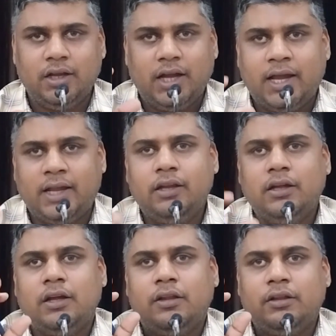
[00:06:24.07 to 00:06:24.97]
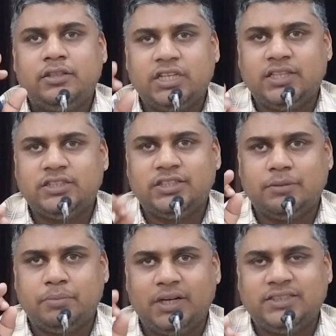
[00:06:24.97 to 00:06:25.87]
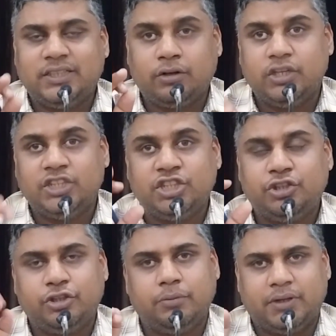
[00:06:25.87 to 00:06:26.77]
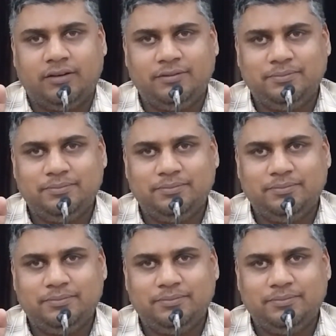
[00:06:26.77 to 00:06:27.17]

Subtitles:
and change in the blood circulation to your brain.